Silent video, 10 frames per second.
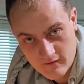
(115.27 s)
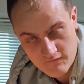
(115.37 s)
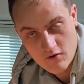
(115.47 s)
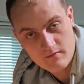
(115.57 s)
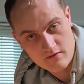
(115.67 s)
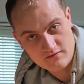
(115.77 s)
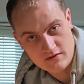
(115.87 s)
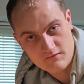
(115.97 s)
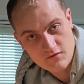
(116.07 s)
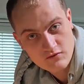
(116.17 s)
phone, but obviously
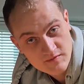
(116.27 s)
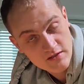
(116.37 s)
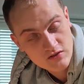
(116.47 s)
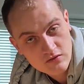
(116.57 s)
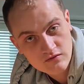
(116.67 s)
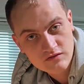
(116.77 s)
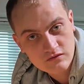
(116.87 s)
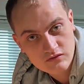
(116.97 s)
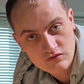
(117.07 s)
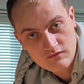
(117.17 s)
the phone is being used
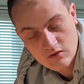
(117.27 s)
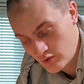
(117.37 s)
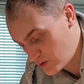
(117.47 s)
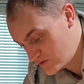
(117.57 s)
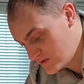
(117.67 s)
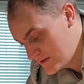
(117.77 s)
to record.